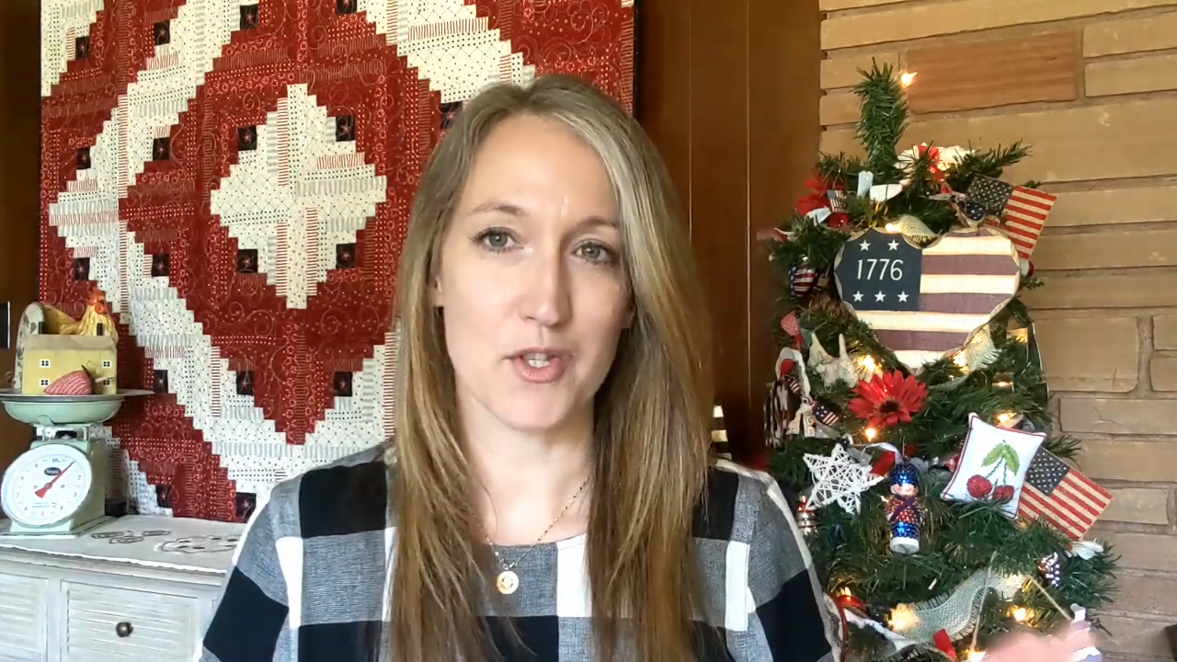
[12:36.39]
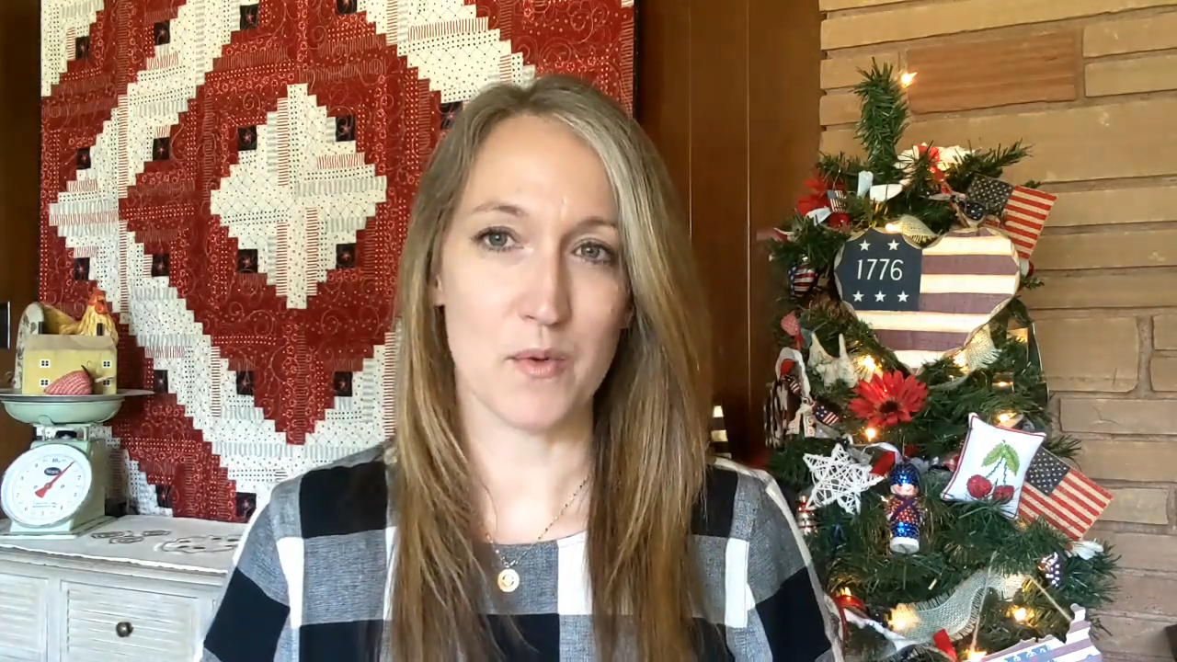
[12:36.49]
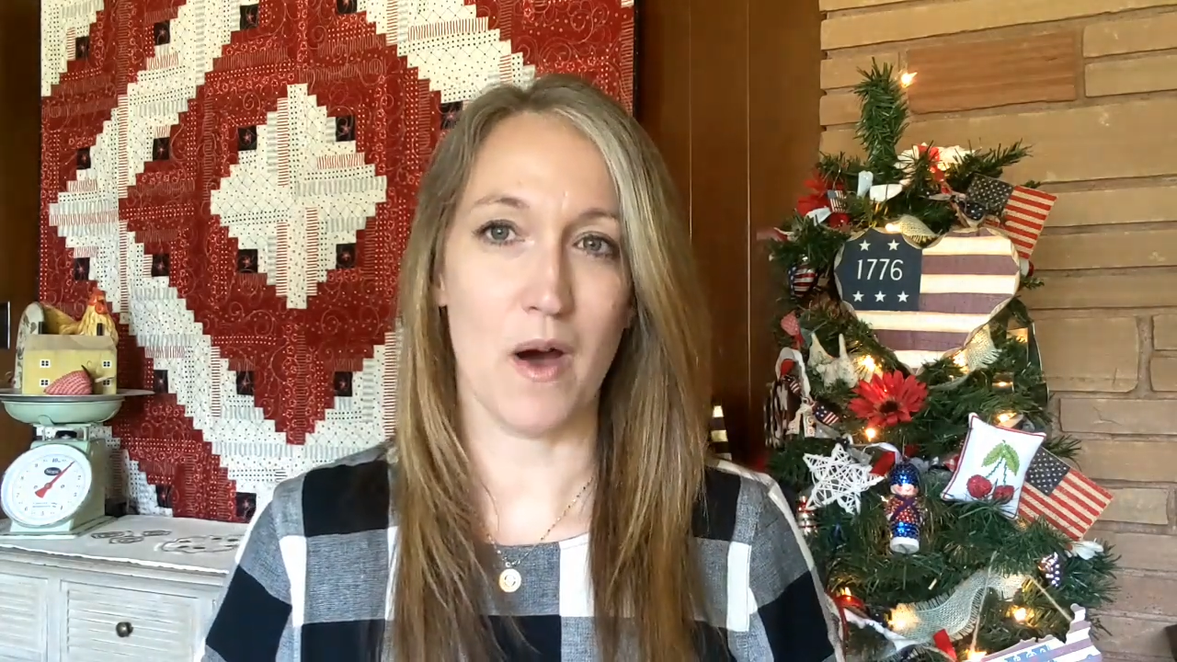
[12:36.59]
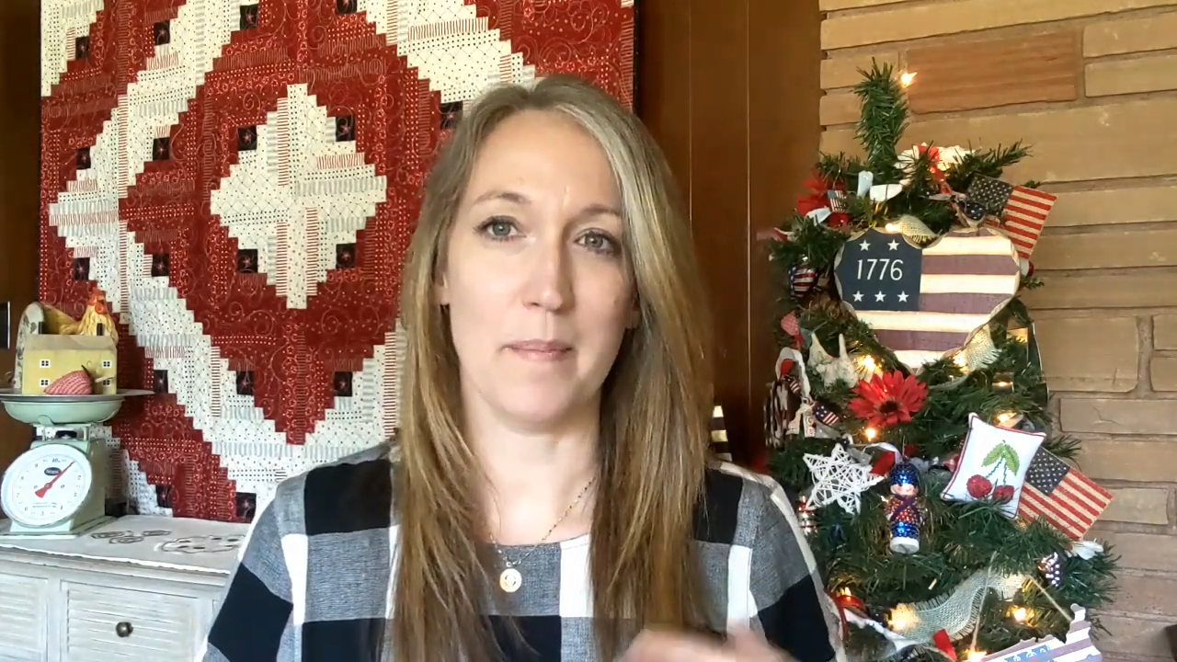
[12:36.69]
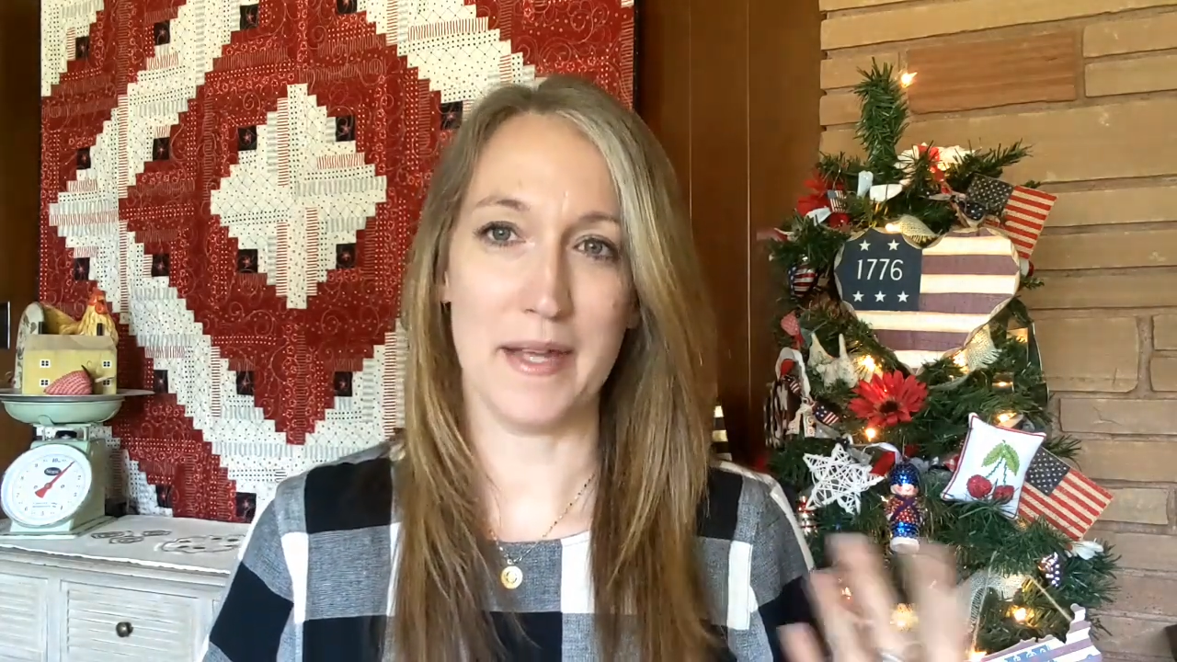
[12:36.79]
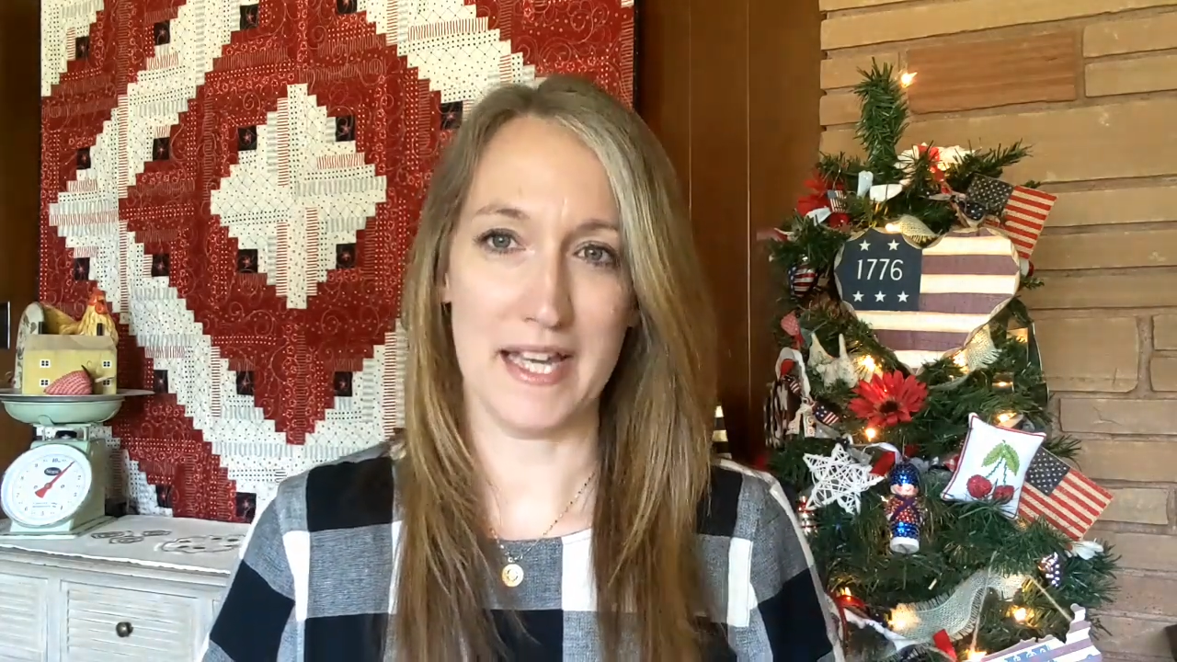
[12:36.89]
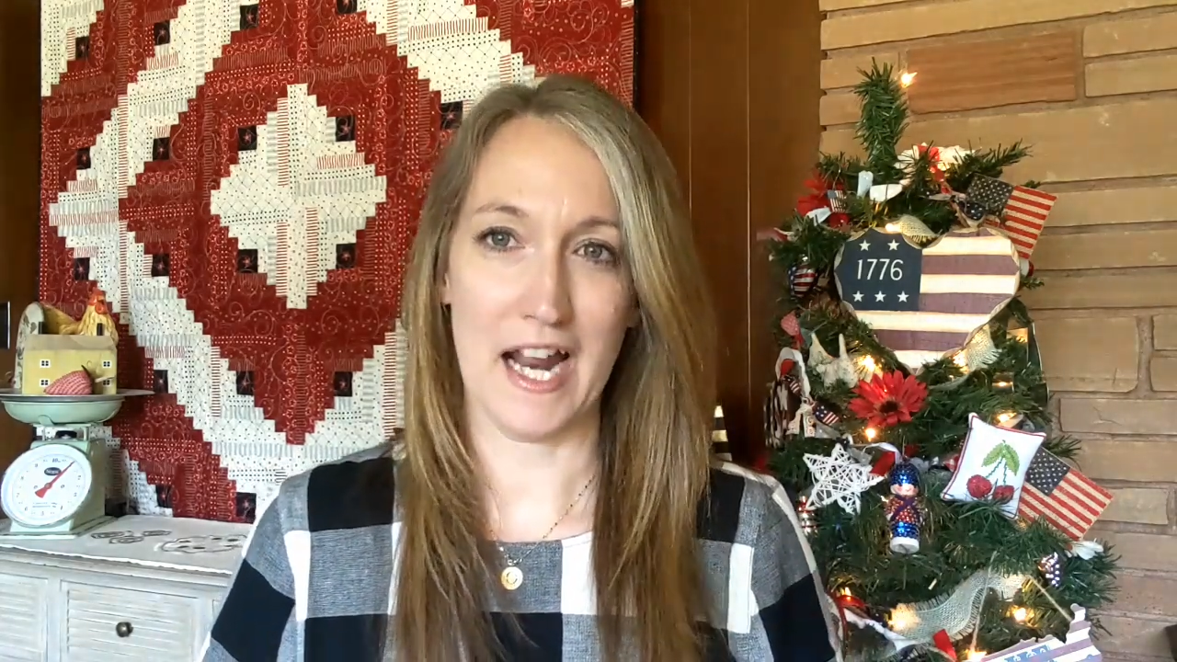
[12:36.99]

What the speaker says: swapping